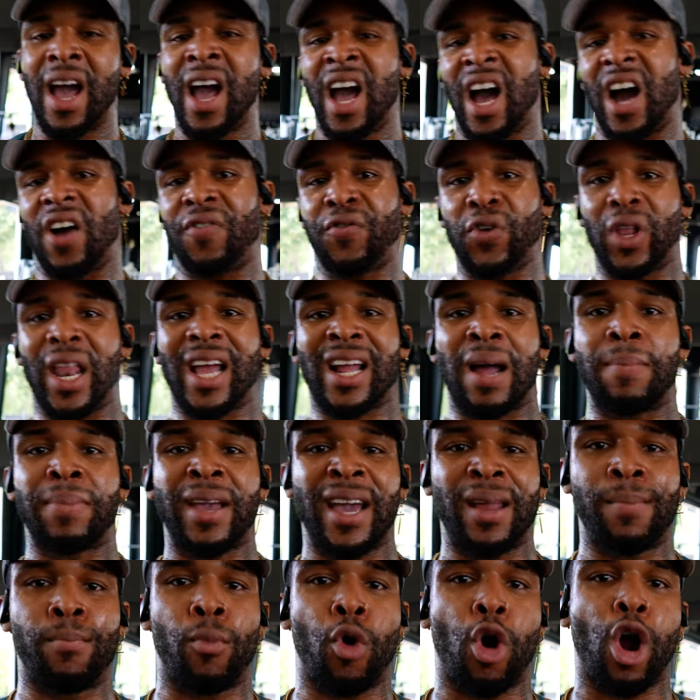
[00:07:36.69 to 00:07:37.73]
I feel like I'm
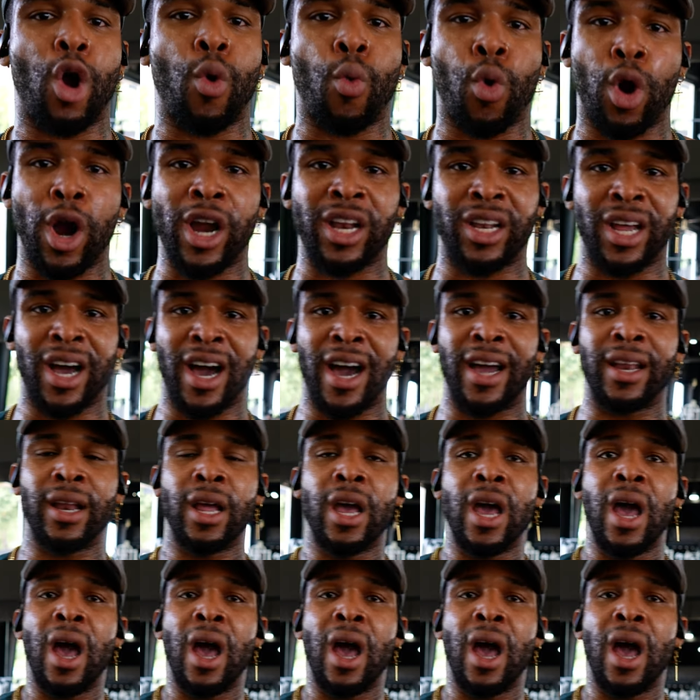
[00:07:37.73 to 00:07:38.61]
getting more work done,